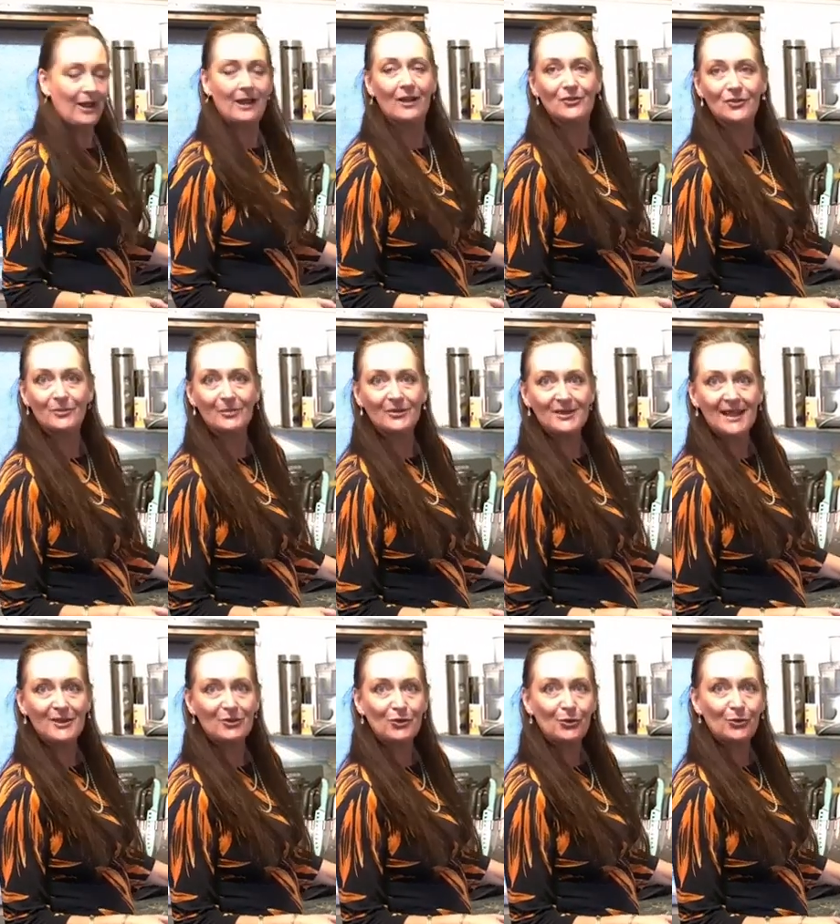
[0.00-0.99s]

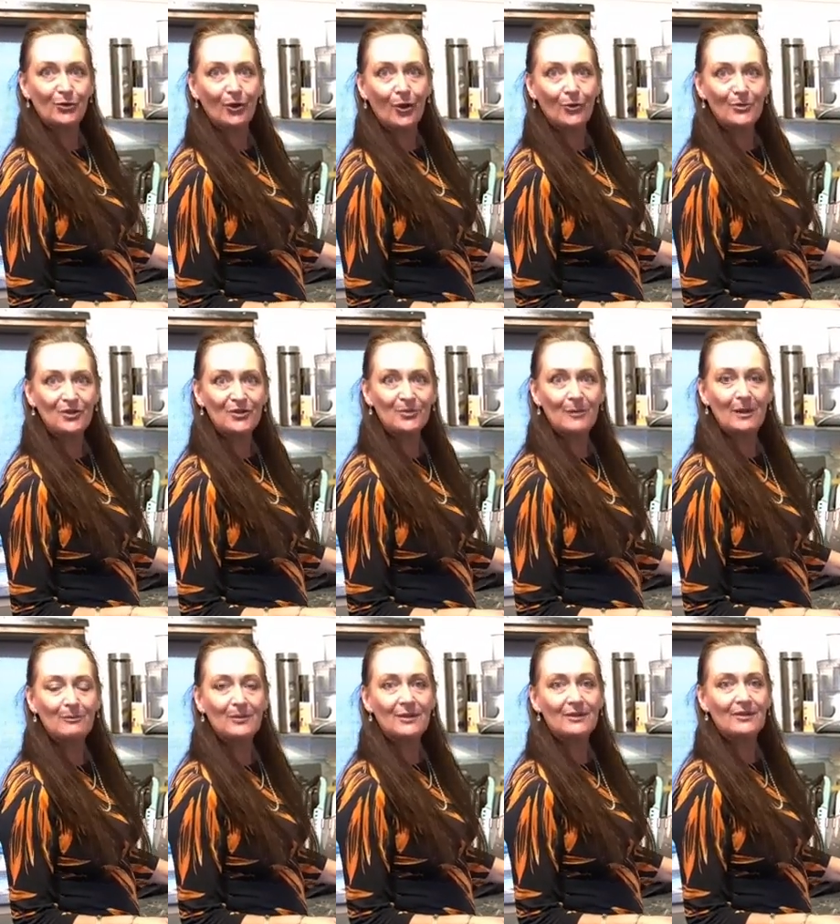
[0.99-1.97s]
100% sure, always
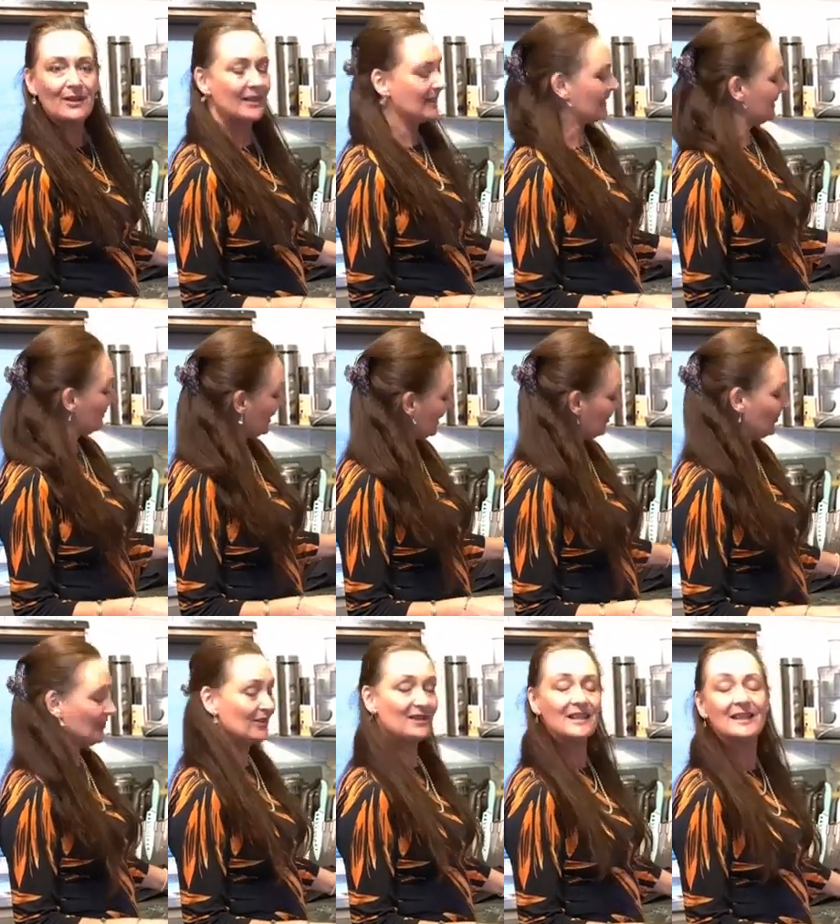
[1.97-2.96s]
remember that as soon
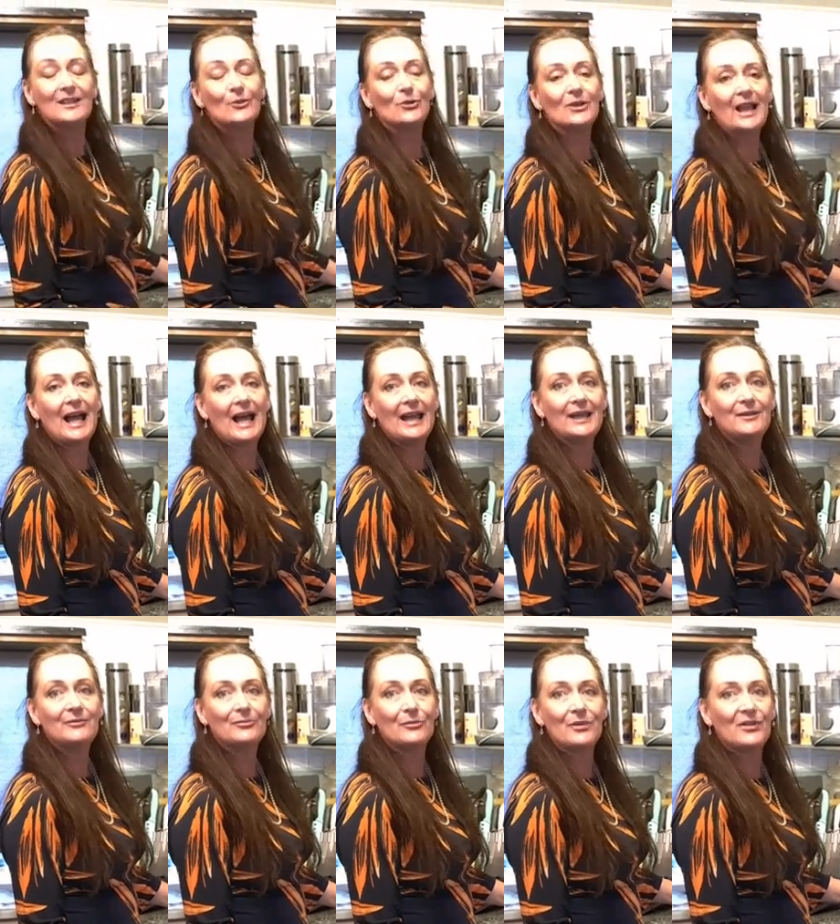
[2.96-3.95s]
as these go live,
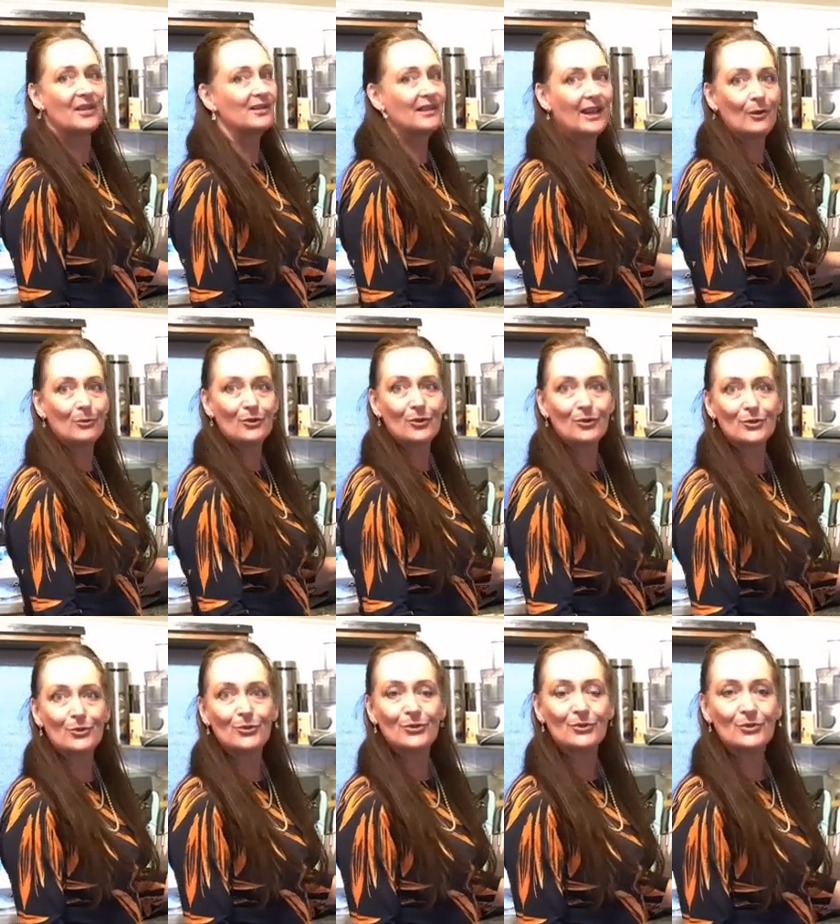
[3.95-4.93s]
within the hour or
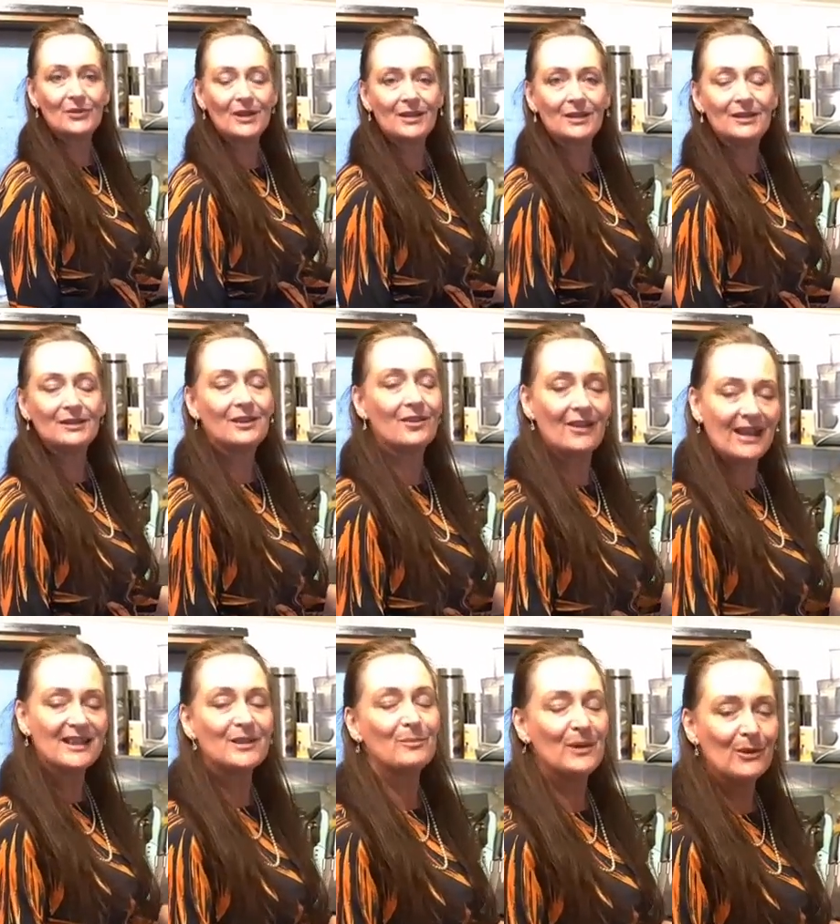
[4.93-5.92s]
so, the
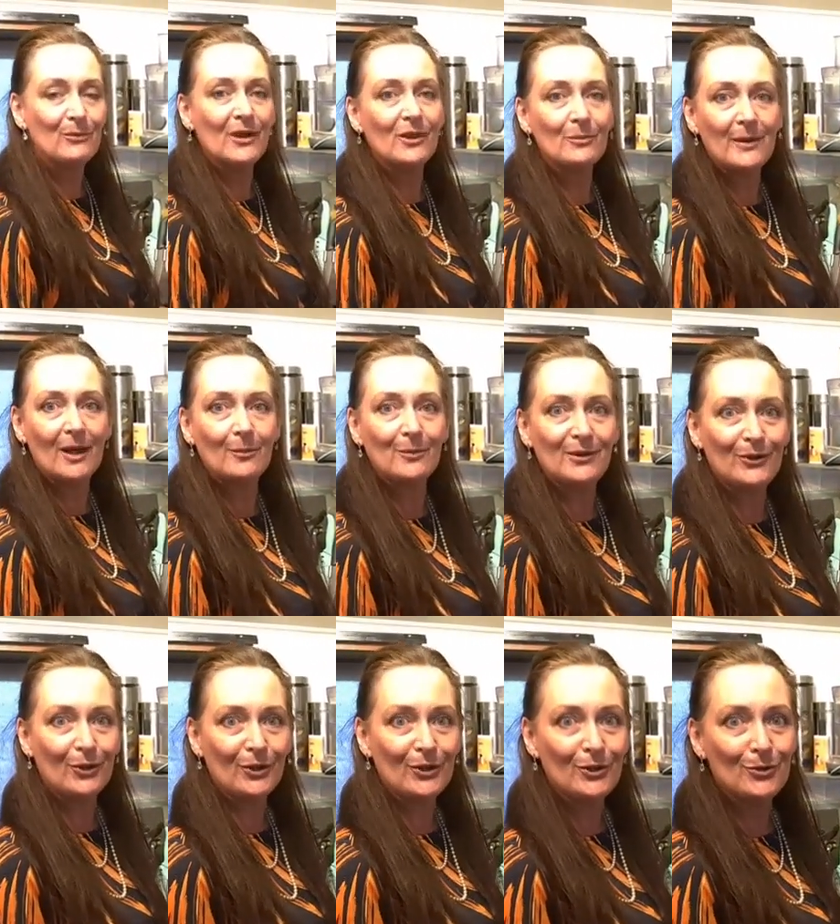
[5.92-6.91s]
recipe will be up in the
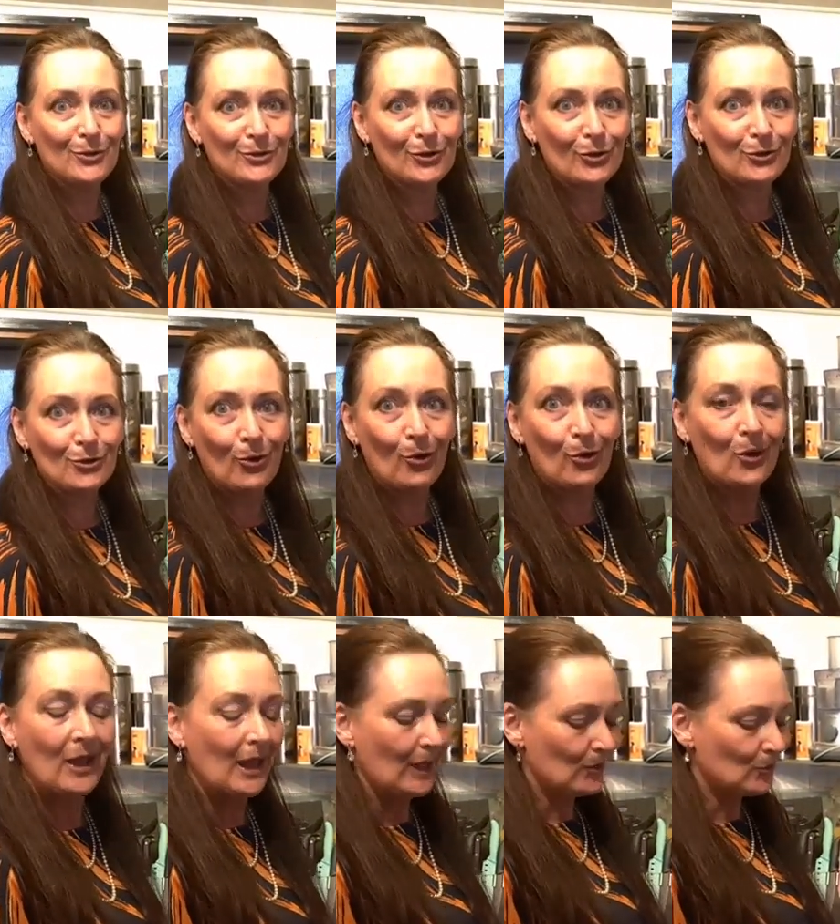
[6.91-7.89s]
orkneynews.scot.
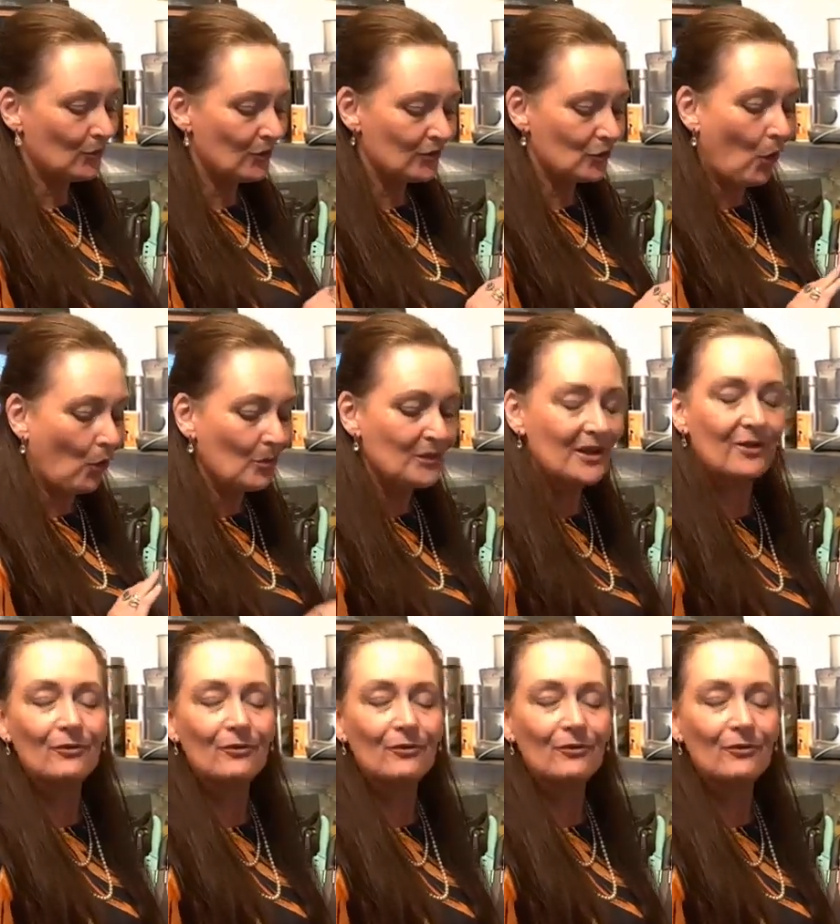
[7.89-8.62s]
So there's always a